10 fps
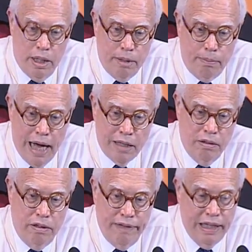The
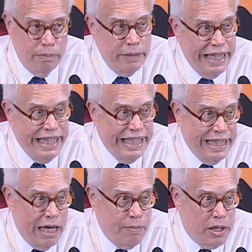modern development in
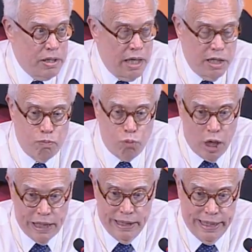economics has
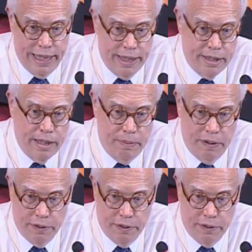broadened the concept of